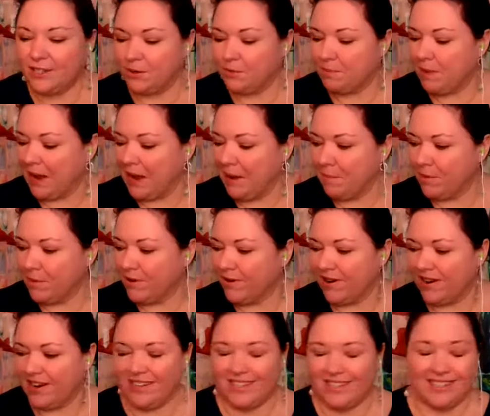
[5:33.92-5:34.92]
So paper
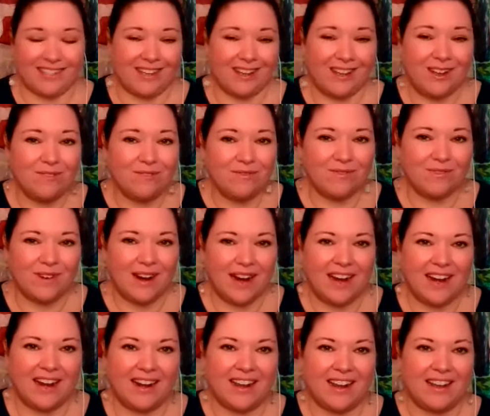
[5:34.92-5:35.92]
itself,
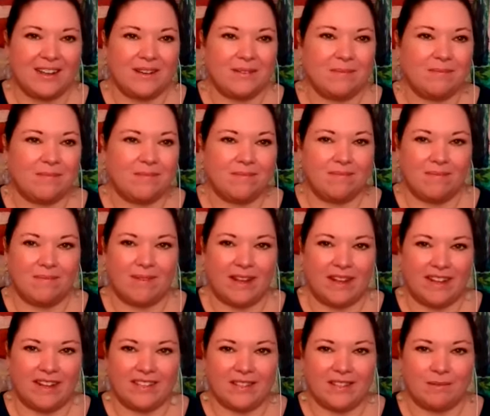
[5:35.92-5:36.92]
right?
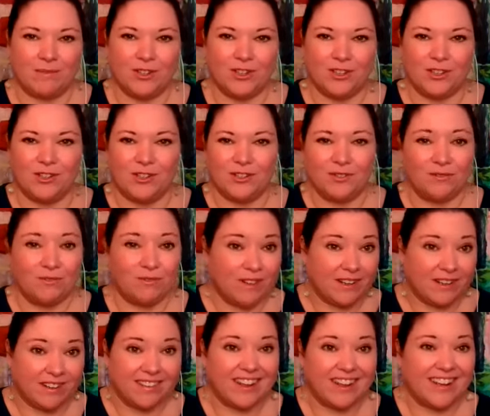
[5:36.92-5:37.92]
As I'm sure you've
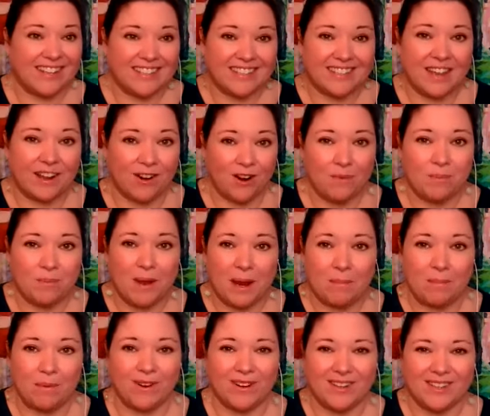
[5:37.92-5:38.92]
realized, not all
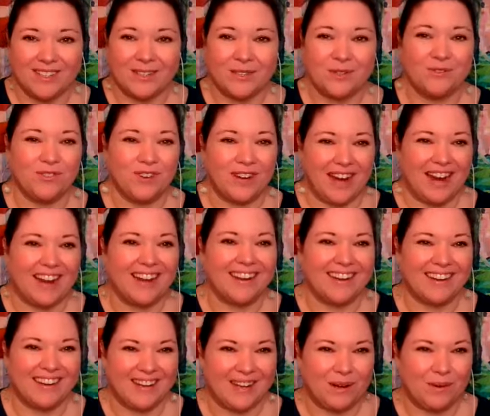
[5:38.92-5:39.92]
paper is
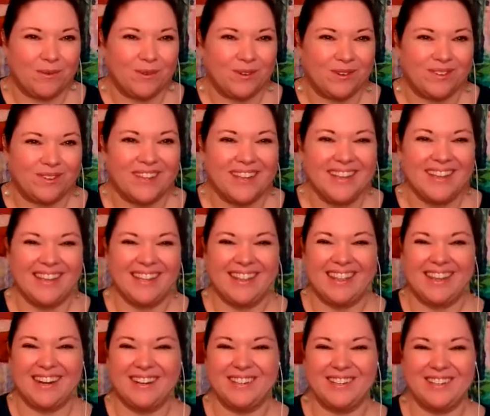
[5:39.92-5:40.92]
created equal.
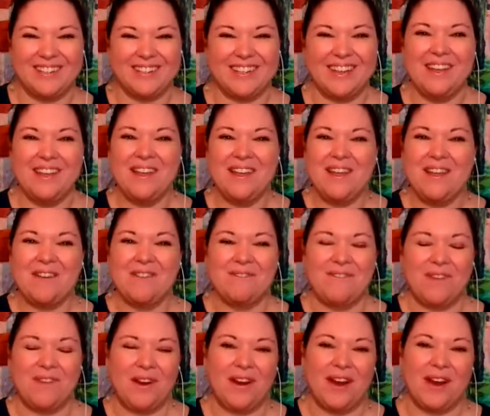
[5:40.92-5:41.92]
There's
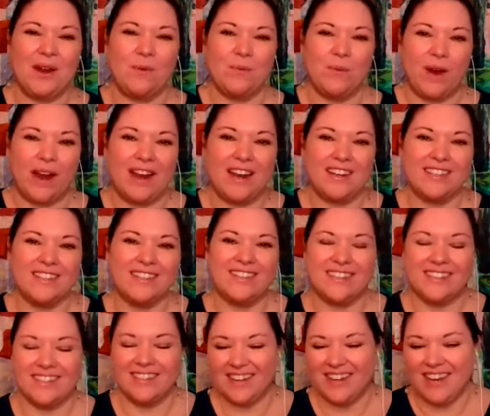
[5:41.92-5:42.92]
varying
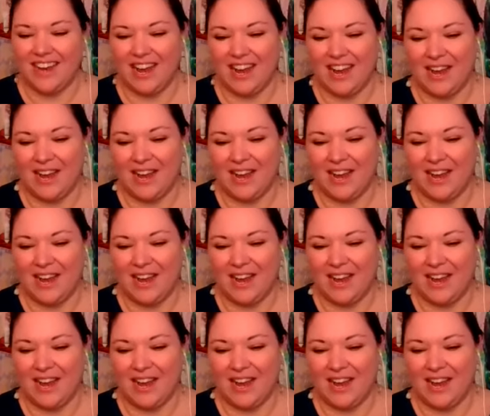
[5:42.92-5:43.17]
weights,